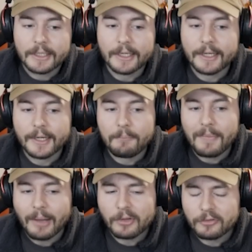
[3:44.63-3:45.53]
I'm
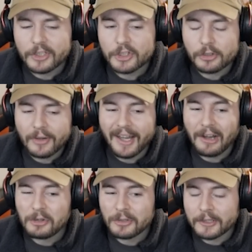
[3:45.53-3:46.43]
not really sure
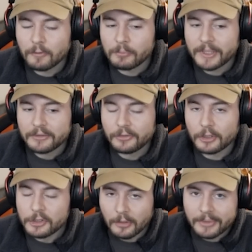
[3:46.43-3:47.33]
how good it will be
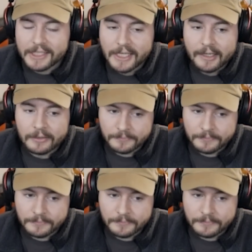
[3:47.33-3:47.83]
for top lane Kayle,